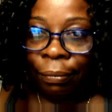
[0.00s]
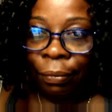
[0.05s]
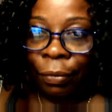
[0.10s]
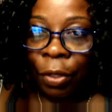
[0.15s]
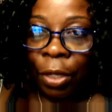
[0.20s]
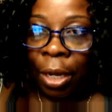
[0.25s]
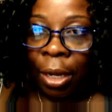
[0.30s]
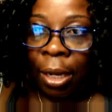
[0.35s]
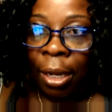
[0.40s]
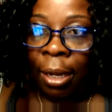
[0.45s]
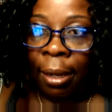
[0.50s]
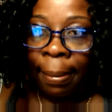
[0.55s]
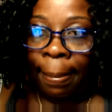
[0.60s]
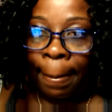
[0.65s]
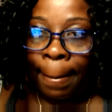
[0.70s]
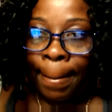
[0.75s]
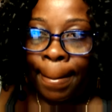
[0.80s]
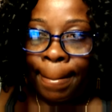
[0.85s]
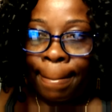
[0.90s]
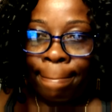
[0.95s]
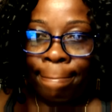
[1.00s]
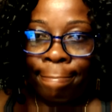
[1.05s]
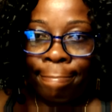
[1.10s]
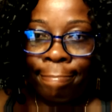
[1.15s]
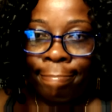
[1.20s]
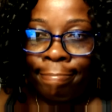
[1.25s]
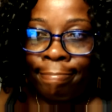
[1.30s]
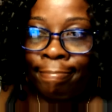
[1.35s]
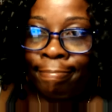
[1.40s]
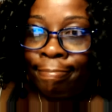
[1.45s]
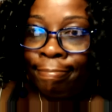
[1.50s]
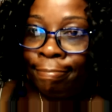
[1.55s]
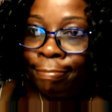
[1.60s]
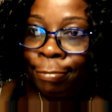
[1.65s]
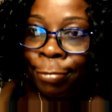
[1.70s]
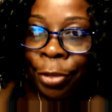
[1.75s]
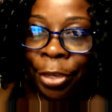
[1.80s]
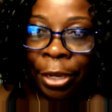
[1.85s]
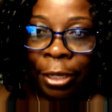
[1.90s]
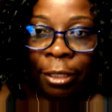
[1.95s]
um,
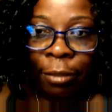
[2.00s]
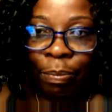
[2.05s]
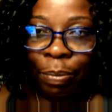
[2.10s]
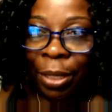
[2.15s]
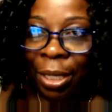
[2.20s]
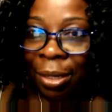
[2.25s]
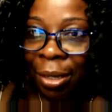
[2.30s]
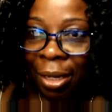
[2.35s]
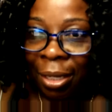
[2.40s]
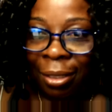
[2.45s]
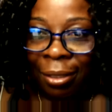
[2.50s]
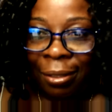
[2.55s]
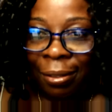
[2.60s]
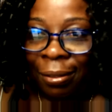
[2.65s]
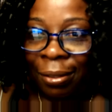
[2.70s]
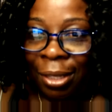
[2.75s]
just because